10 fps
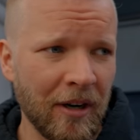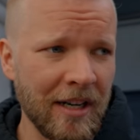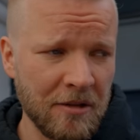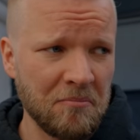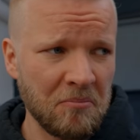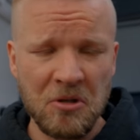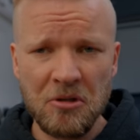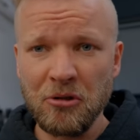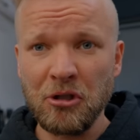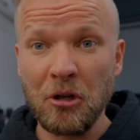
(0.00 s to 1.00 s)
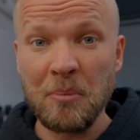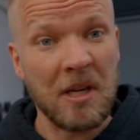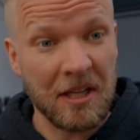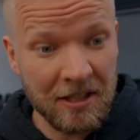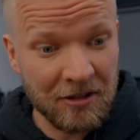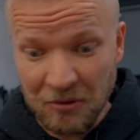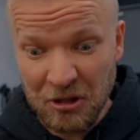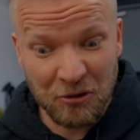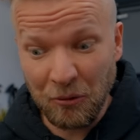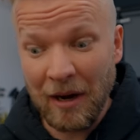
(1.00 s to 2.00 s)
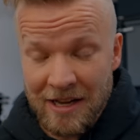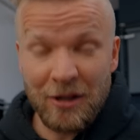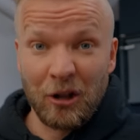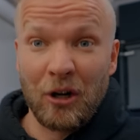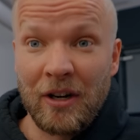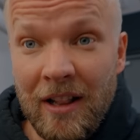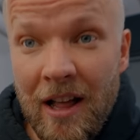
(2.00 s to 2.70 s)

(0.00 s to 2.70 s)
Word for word: already, you should be. He's, he's great. You'll learn a